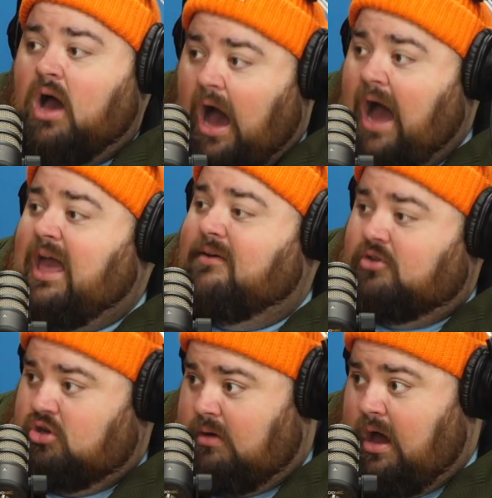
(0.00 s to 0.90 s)
I have a
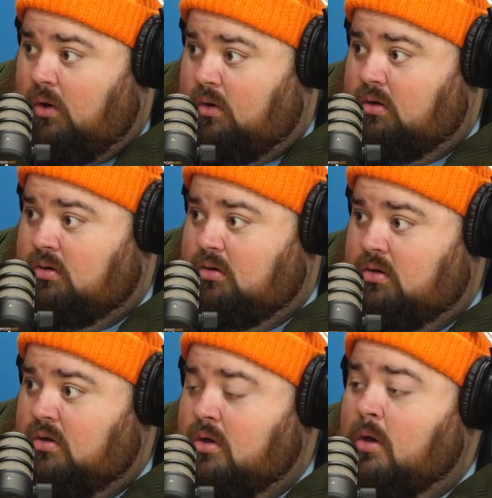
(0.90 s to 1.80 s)
new hour.
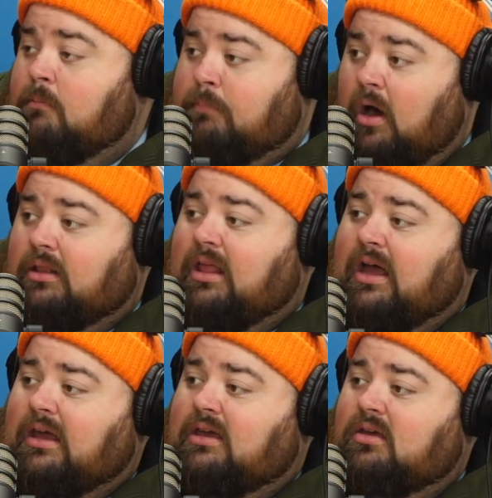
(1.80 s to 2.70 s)
But
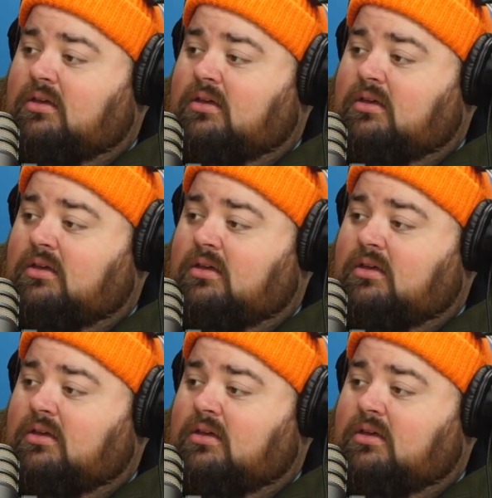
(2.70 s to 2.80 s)
like,